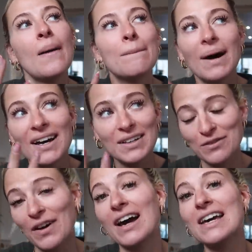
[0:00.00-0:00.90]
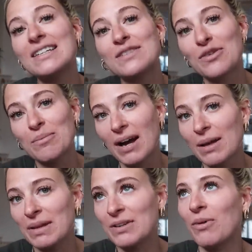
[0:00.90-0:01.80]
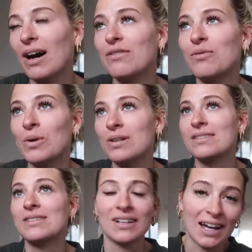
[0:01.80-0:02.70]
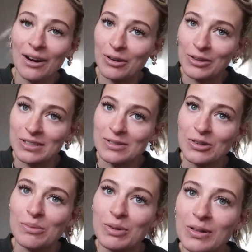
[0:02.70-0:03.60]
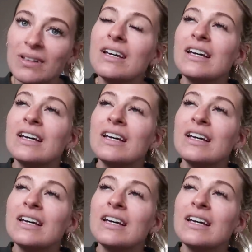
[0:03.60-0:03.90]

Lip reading: My advice from my midwife was to carry on as normal.